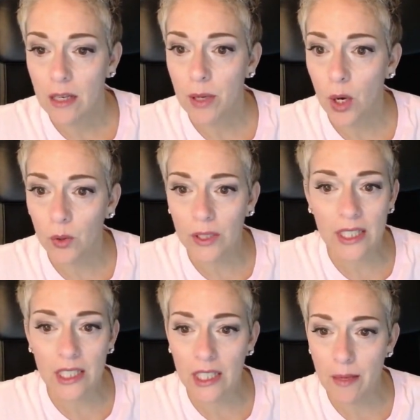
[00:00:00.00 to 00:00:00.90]

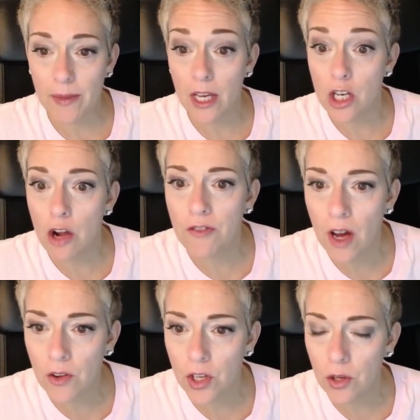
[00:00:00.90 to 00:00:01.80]
Poland, Colombia, no
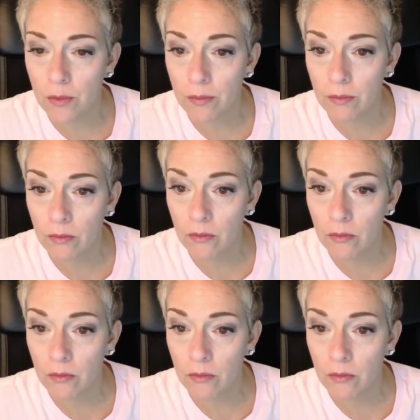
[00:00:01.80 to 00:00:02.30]
volume.